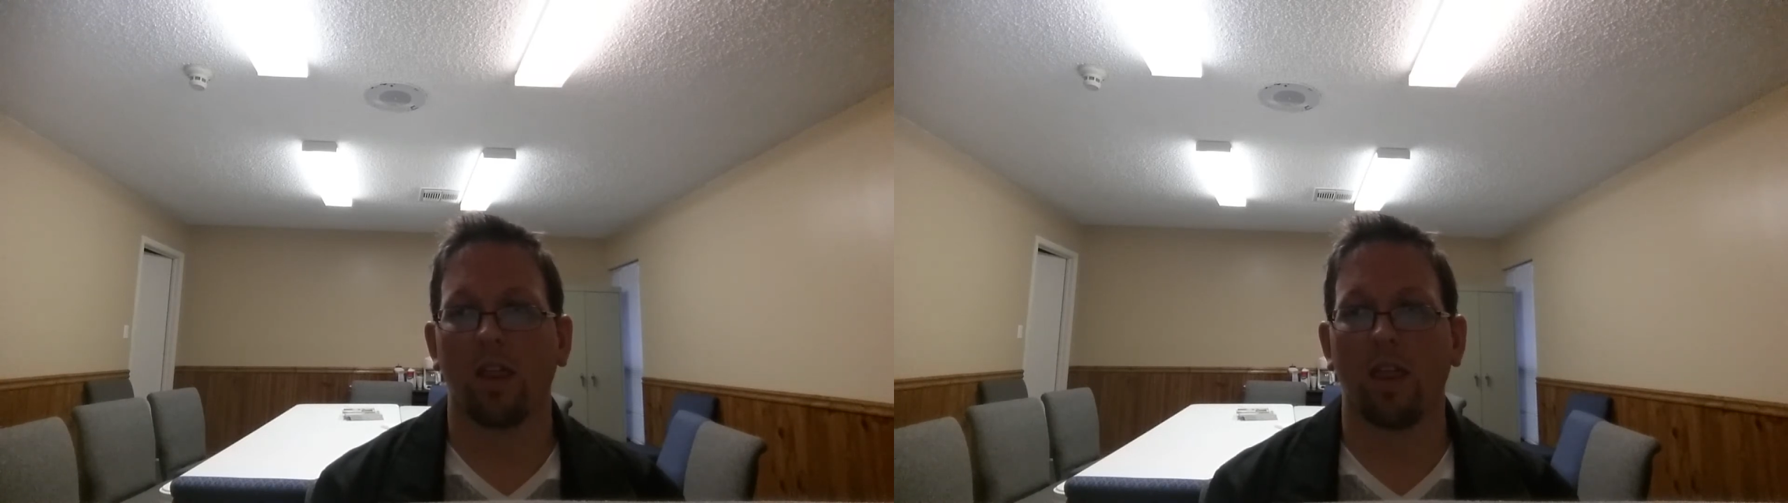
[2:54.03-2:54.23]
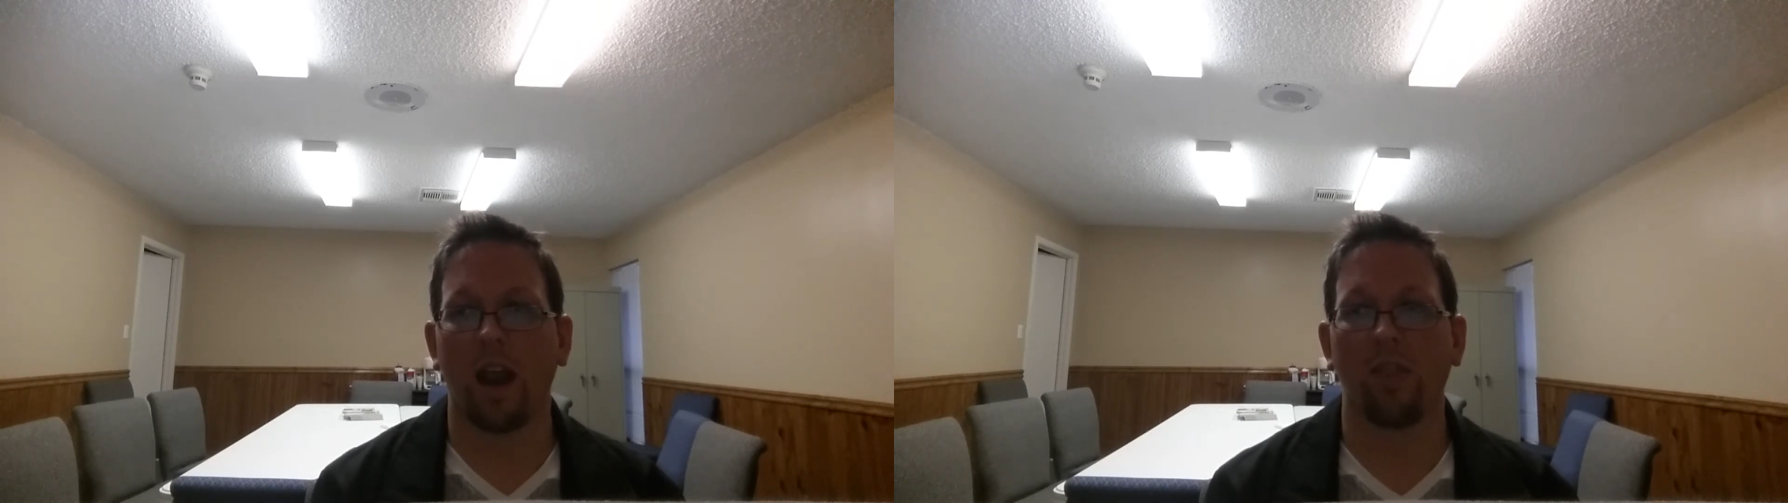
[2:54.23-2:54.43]

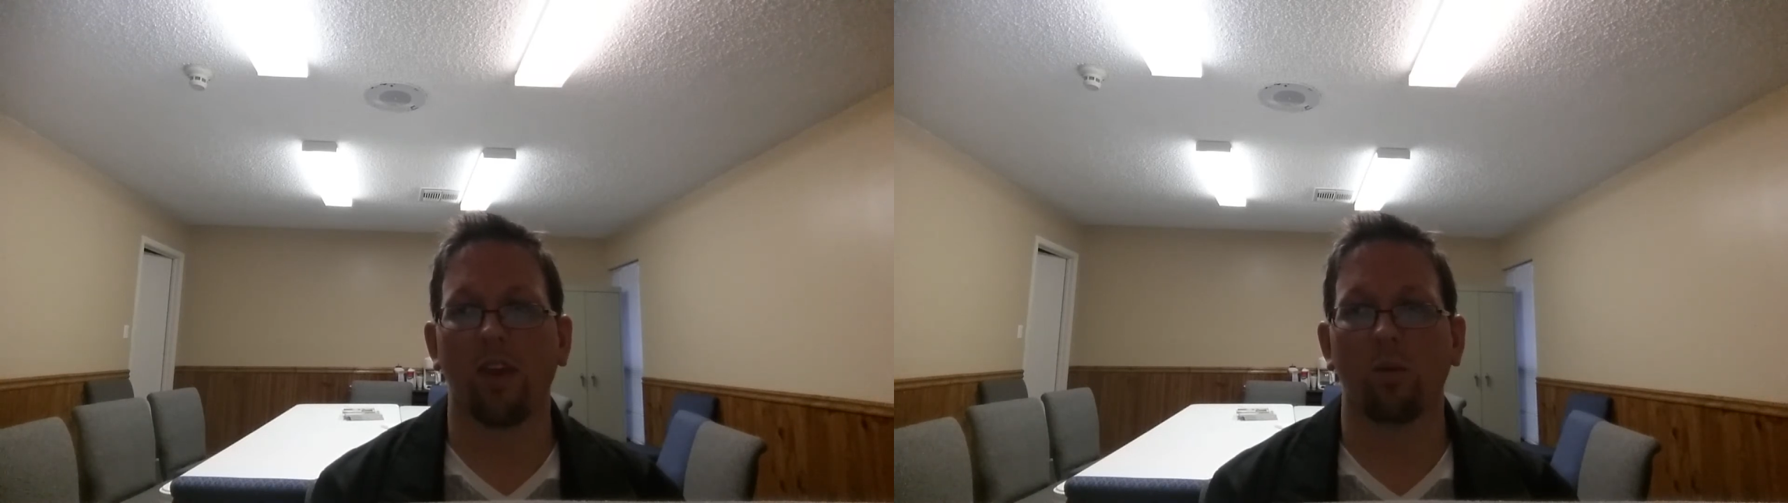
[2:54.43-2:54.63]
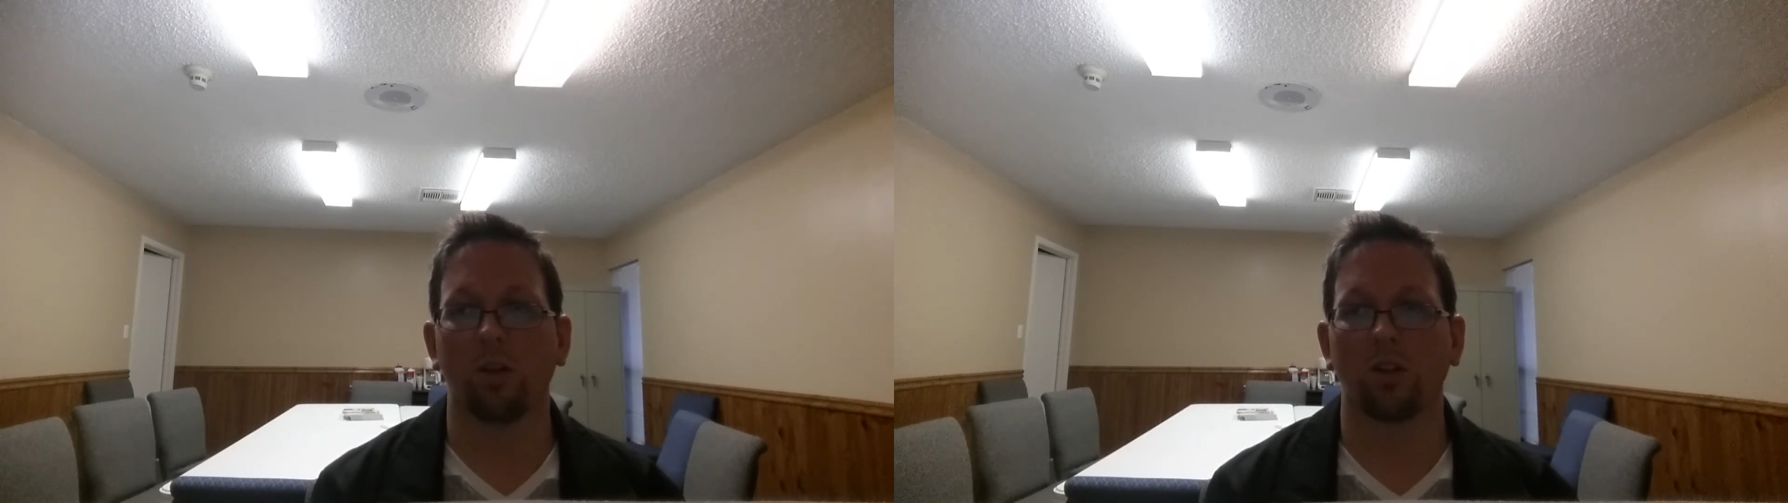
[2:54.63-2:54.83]
that I
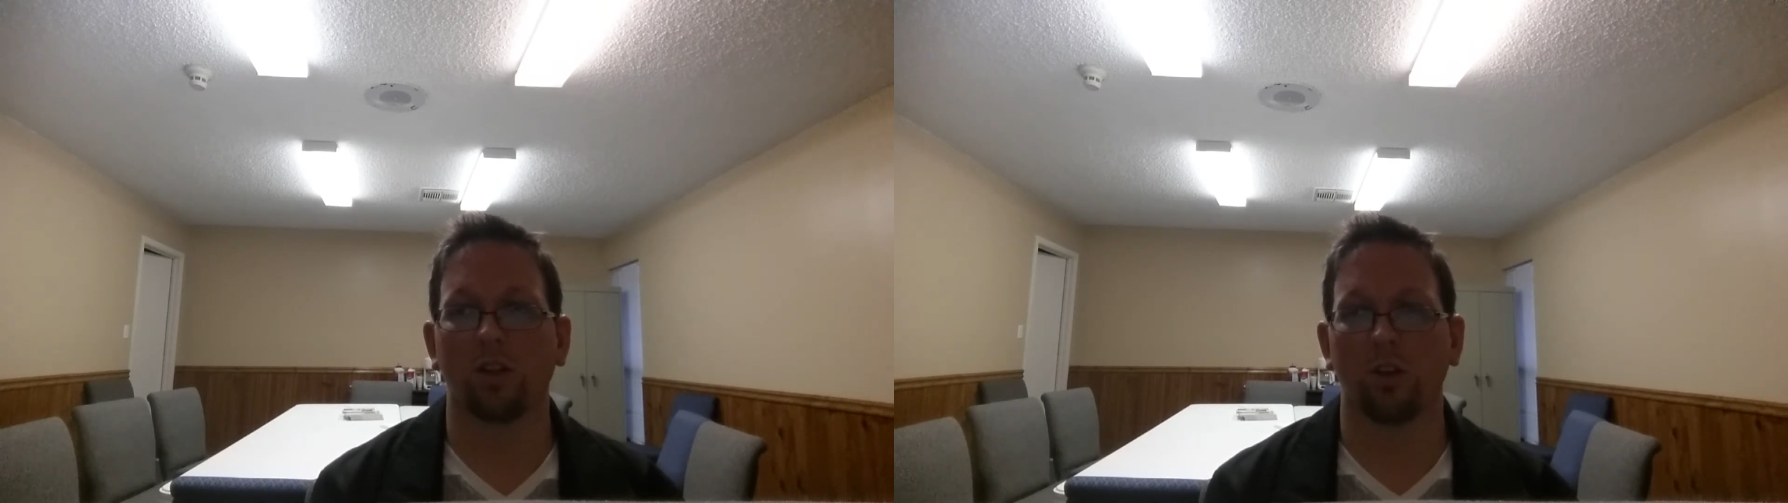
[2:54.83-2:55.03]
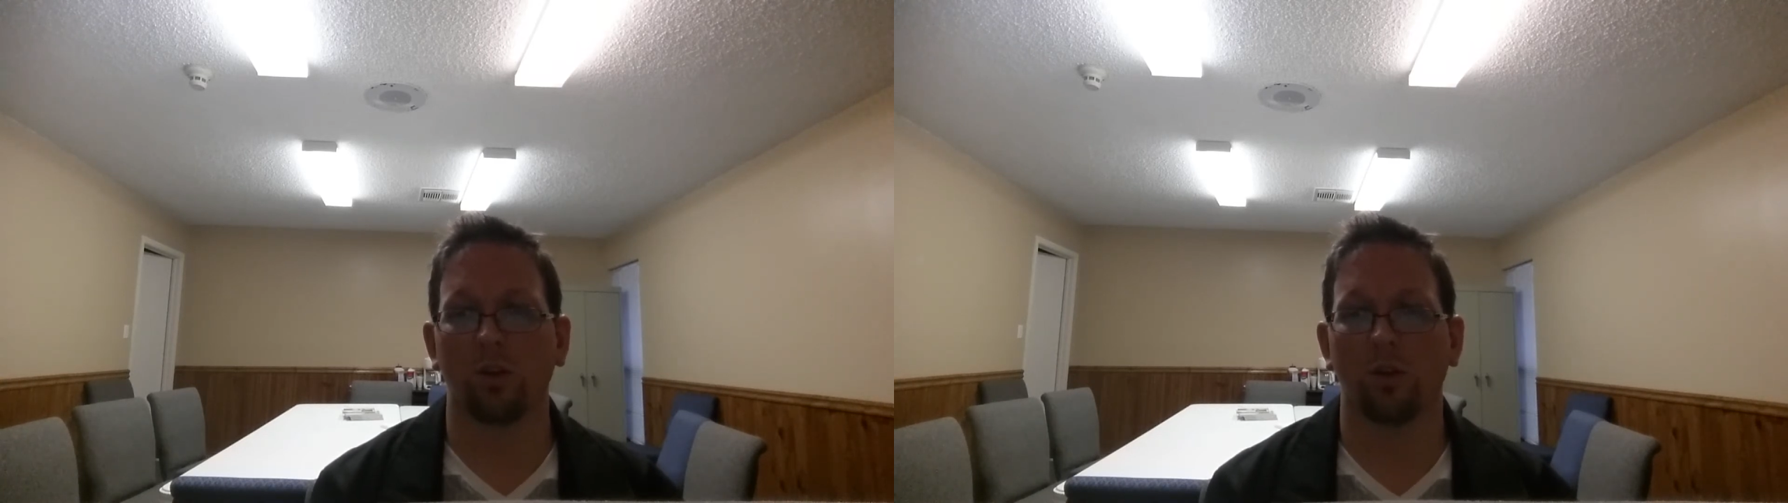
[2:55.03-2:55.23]
think we'll
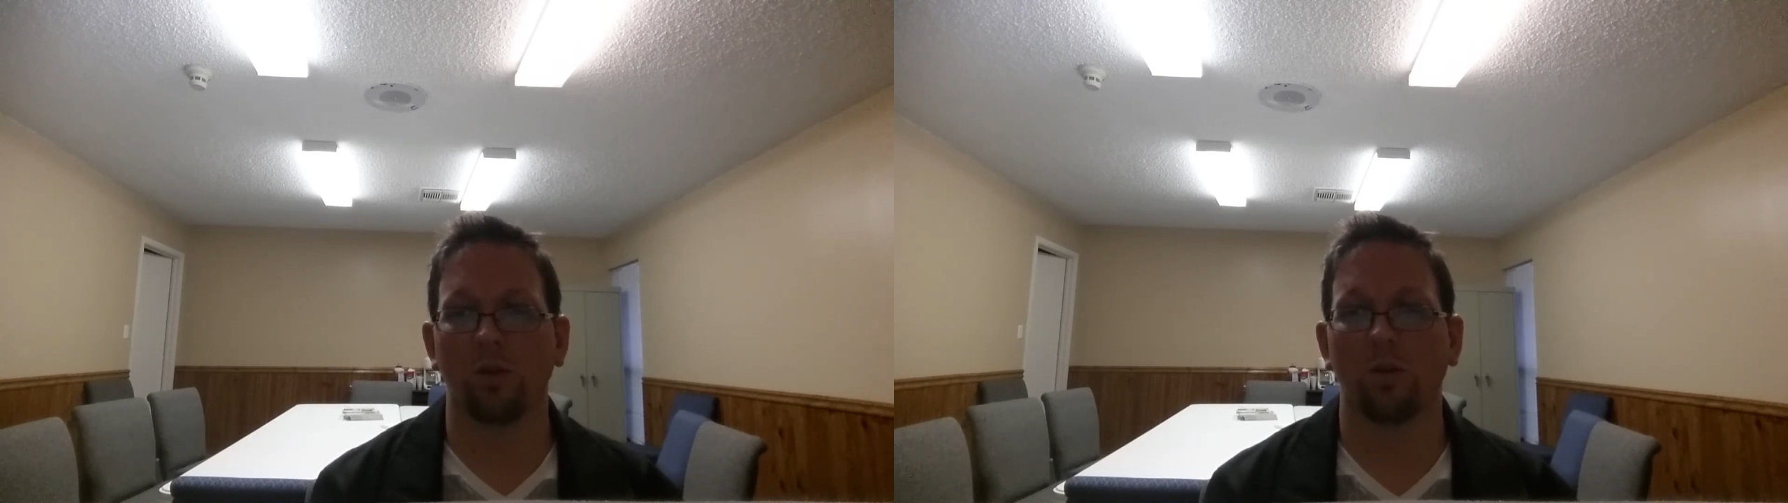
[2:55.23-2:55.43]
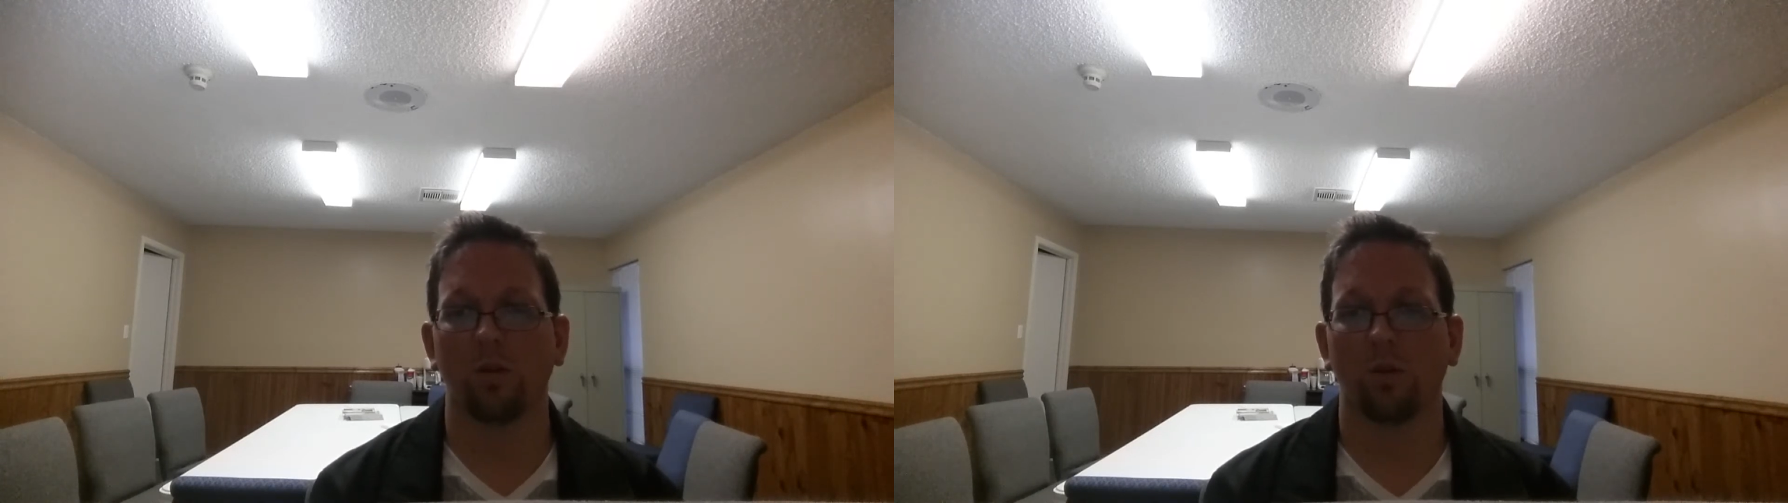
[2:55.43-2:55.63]

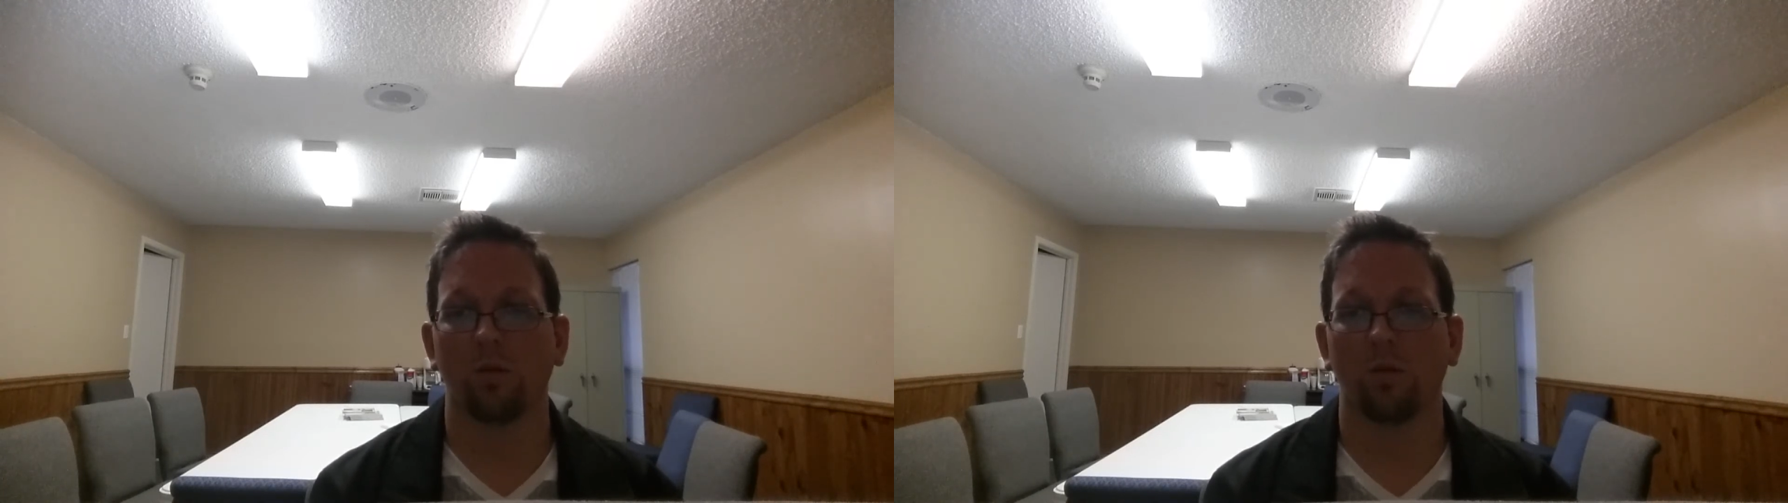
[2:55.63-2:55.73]
do,